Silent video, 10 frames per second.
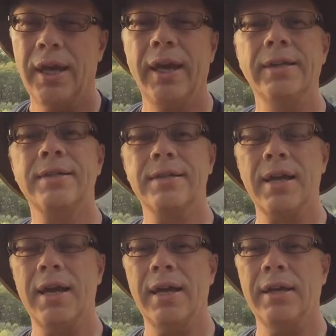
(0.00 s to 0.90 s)
And
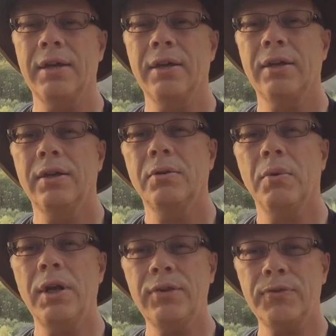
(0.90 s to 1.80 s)
say,
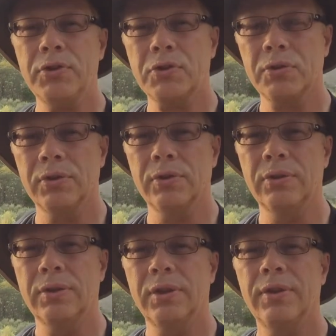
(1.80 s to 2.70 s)
what if it's true
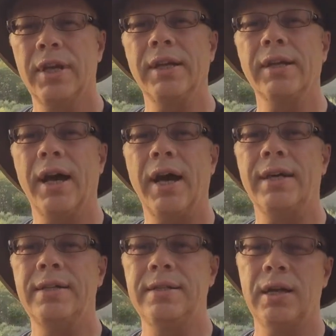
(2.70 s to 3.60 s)
that
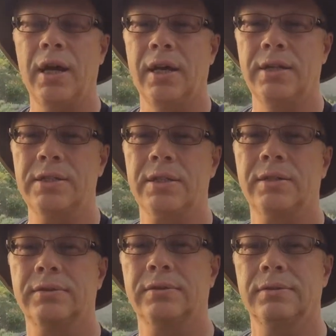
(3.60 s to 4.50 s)
God does?
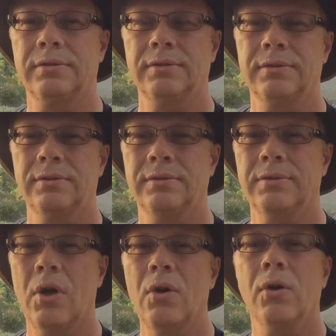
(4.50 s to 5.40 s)

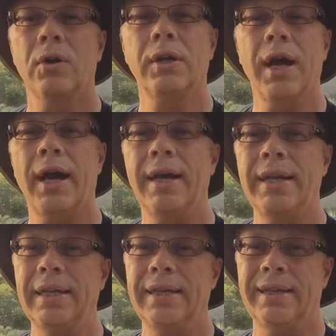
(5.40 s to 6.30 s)
Or God
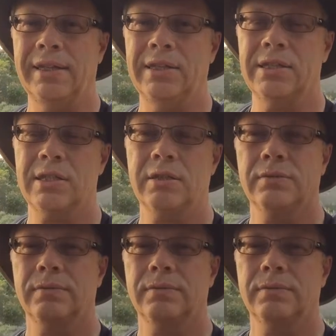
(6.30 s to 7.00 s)
is?